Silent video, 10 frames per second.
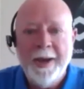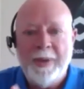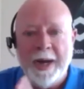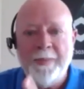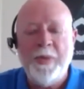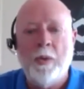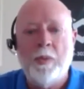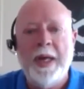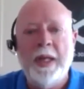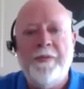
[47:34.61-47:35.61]
But,
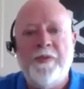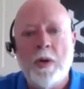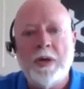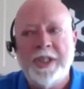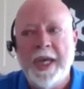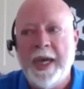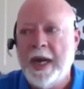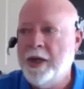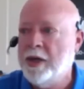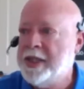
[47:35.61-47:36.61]
really focusing in
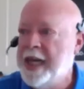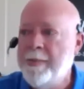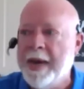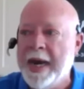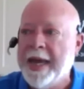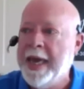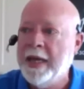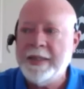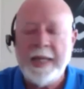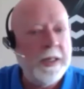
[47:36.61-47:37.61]
on your team, and I
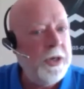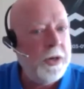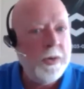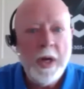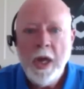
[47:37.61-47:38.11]
can't tell you,